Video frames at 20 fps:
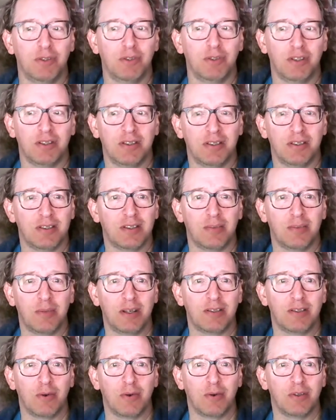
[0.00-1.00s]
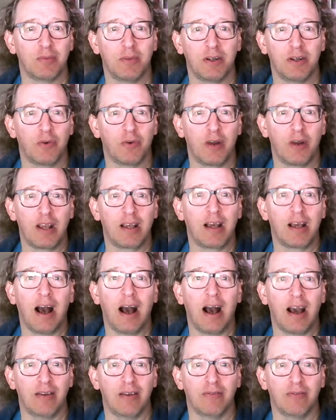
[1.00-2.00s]
to me has always been a great
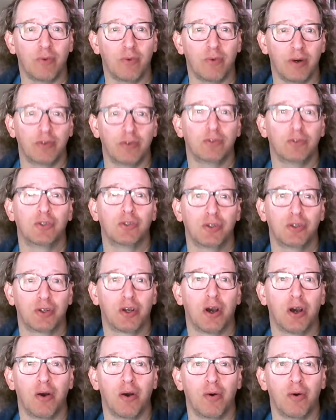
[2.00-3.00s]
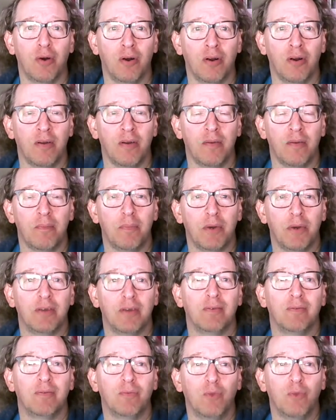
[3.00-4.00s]
guide of where you should go. But
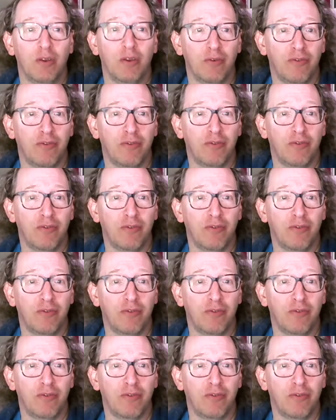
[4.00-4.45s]
yeah. when you